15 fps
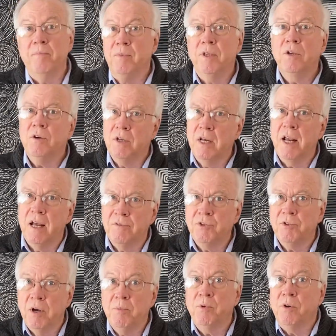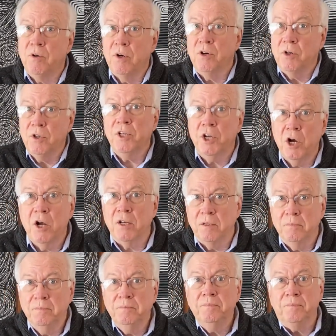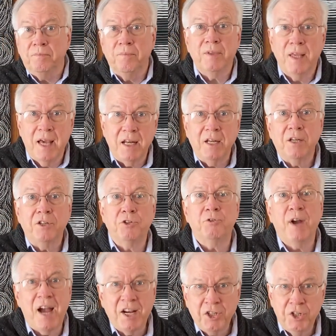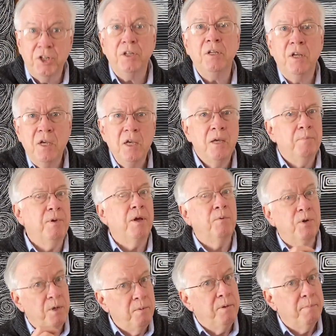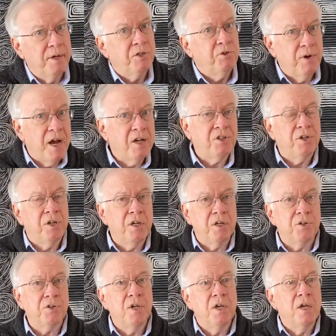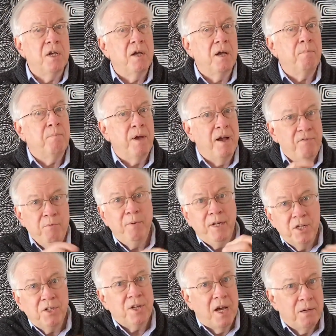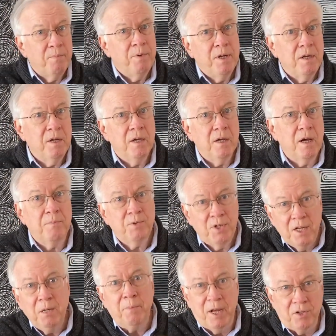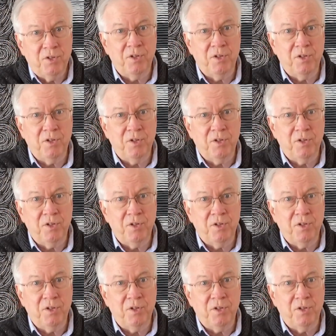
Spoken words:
you can have trouble early on getting traction. What I mean by traction is everybody's got to be upset about